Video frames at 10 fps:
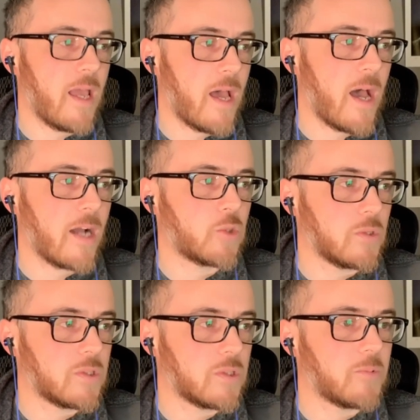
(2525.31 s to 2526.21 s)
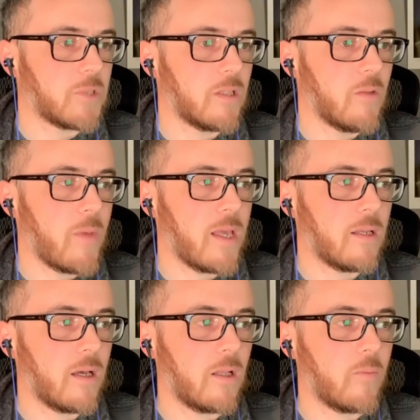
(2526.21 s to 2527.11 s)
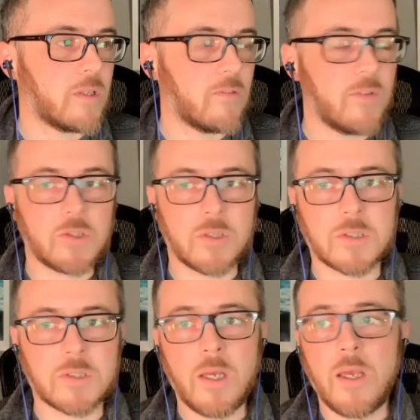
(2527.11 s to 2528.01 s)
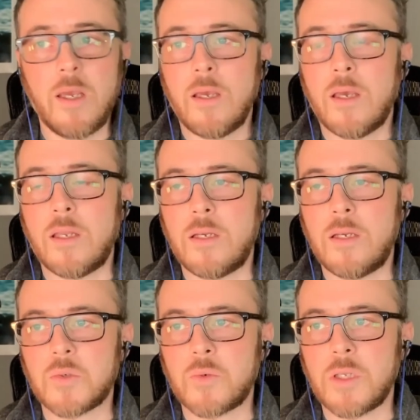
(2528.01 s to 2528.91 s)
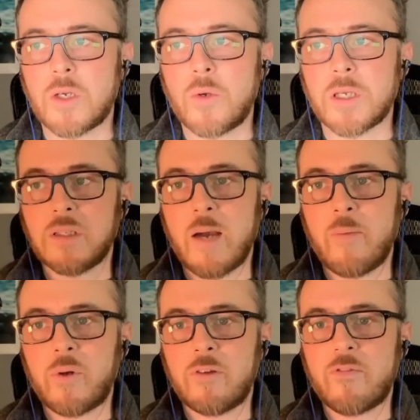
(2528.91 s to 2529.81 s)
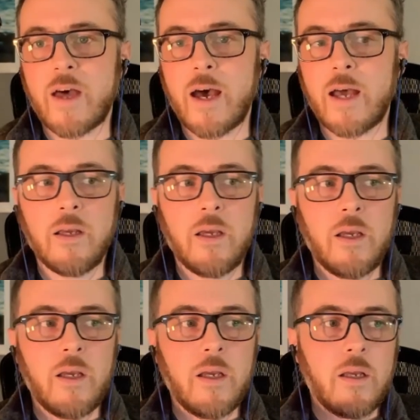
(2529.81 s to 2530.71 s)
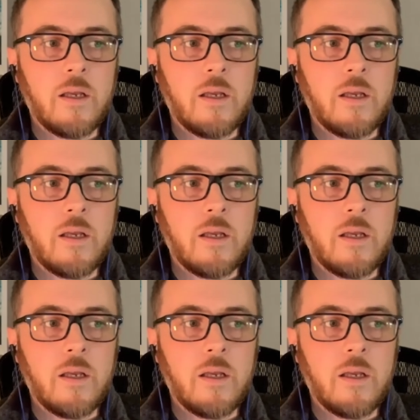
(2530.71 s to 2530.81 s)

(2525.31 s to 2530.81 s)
space is that actual subject, the main element of interest. And here's a really quick example of that.